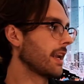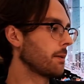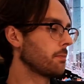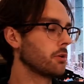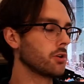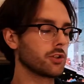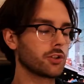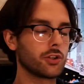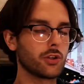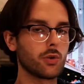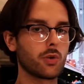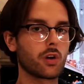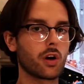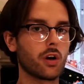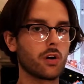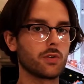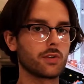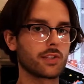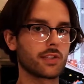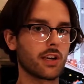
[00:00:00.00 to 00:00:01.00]
I put 2
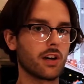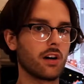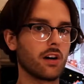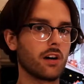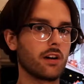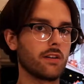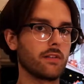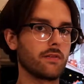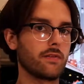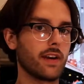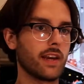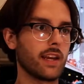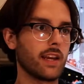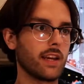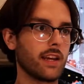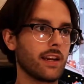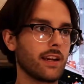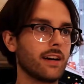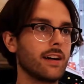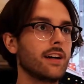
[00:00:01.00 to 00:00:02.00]
coats of
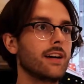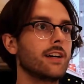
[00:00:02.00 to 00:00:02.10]
a